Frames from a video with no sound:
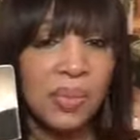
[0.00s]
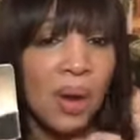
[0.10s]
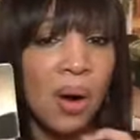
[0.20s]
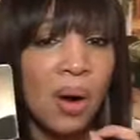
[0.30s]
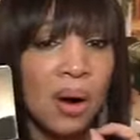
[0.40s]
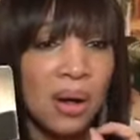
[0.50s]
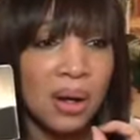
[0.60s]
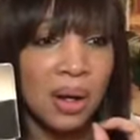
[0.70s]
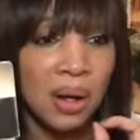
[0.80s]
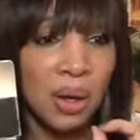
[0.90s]
are
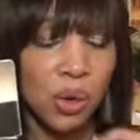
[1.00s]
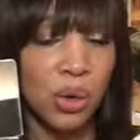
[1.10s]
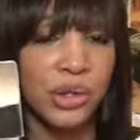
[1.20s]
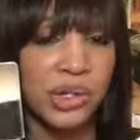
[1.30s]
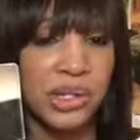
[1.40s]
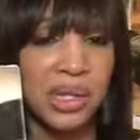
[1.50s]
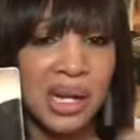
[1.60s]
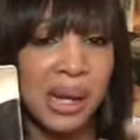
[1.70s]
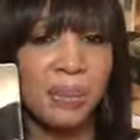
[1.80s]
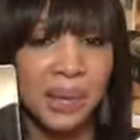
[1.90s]
gorgeous. And
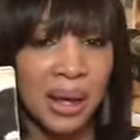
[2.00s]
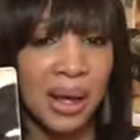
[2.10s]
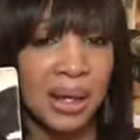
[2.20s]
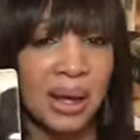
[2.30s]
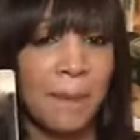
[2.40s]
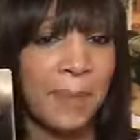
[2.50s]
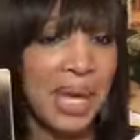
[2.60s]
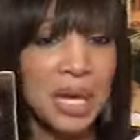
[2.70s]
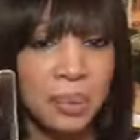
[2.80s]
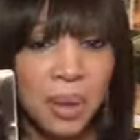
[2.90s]
I'm not a
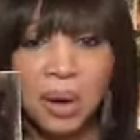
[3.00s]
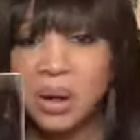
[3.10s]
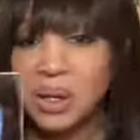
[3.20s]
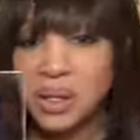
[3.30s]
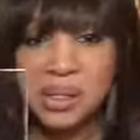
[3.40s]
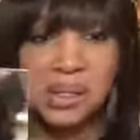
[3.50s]
makeup artist.